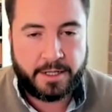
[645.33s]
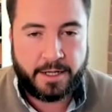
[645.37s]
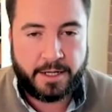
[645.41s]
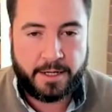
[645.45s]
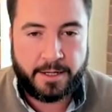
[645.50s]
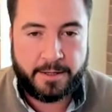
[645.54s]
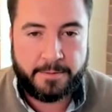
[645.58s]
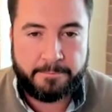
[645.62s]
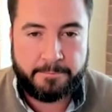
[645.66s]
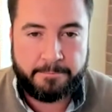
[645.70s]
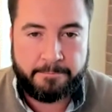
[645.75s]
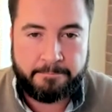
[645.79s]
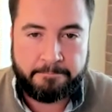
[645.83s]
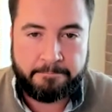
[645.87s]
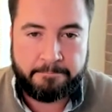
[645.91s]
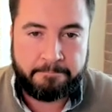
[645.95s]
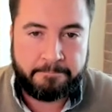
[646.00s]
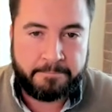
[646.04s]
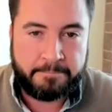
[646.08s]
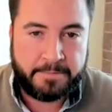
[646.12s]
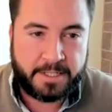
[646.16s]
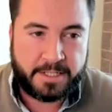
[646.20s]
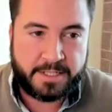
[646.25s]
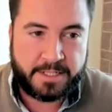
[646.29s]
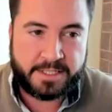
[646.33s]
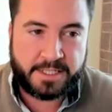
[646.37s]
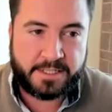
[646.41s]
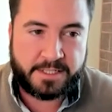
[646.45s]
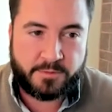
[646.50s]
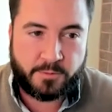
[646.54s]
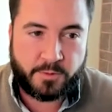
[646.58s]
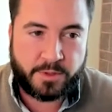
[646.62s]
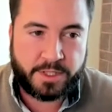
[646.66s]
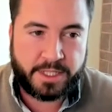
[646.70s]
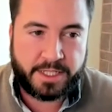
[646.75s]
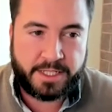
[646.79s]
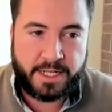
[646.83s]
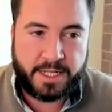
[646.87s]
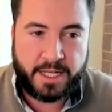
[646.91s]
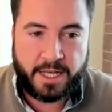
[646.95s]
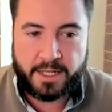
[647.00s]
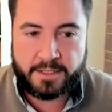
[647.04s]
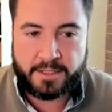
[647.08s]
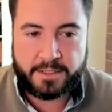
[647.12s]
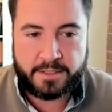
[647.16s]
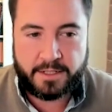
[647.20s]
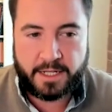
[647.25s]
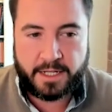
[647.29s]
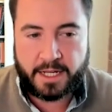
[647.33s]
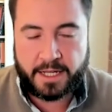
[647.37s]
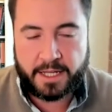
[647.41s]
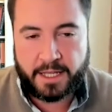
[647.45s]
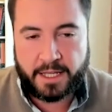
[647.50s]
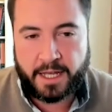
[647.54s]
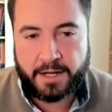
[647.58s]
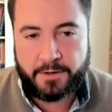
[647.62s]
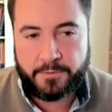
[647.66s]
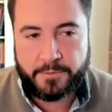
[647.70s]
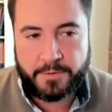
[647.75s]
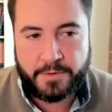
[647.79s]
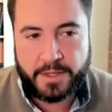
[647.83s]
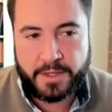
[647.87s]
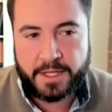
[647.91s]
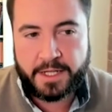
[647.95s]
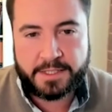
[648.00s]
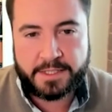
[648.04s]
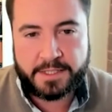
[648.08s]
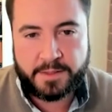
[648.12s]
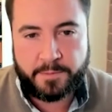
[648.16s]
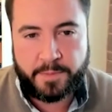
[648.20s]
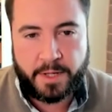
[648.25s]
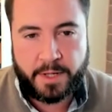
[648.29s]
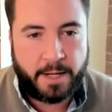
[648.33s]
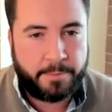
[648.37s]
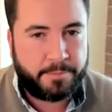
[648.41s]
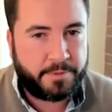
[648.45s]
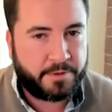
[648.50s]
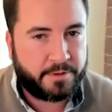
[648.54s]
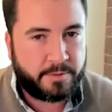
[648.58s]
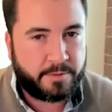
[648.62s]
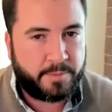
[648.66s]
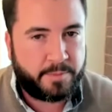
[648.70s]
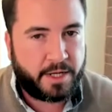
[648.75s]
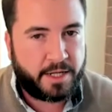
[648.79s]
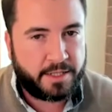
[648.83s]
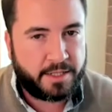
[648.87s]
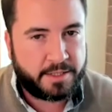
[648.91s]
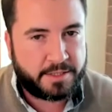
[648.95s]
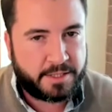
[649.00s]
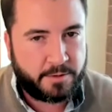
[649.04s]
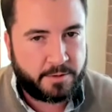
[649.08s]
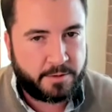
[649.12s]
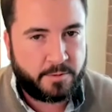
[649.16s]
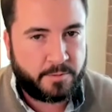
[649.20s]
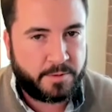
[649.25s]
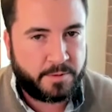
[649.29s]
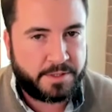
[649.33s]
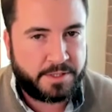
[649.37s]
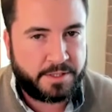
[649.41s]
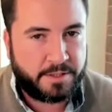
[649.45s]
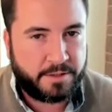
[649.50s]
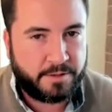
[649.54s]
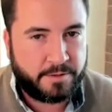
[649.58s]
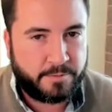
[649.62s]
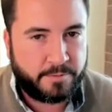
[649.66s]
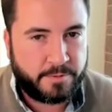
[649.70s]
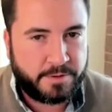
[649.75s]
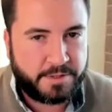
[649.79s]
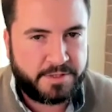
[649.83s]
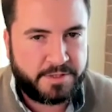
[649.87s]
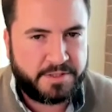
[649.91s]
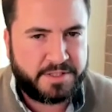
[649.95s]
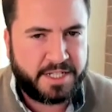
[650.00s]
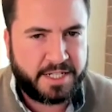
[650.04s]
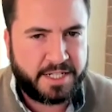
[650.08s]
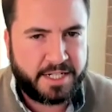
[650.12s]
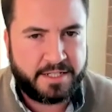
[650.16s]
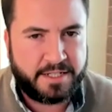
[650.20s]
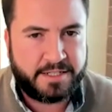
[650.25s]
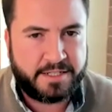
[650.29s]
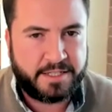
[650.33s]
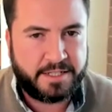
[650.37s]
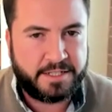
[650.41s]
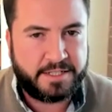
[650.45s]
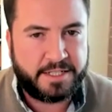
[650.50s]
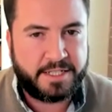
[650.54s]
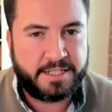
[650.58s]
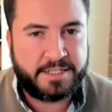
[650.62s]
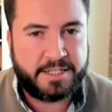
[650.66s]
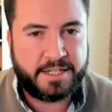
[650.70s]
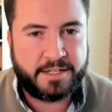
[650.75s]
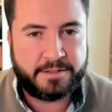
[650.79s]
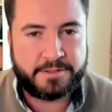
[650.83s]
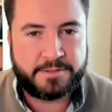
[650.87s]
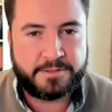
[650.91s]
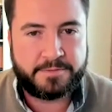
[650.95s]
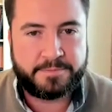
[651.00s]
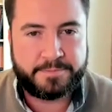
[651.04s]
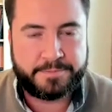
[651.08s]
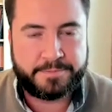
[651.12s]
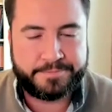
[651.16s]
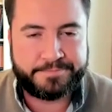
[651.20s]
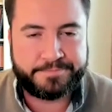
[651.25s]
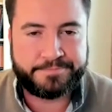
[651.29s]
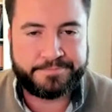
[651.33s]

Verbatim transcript: Um, Because it's really not, I, I don't think it's a popular policy once you once you dig into the details.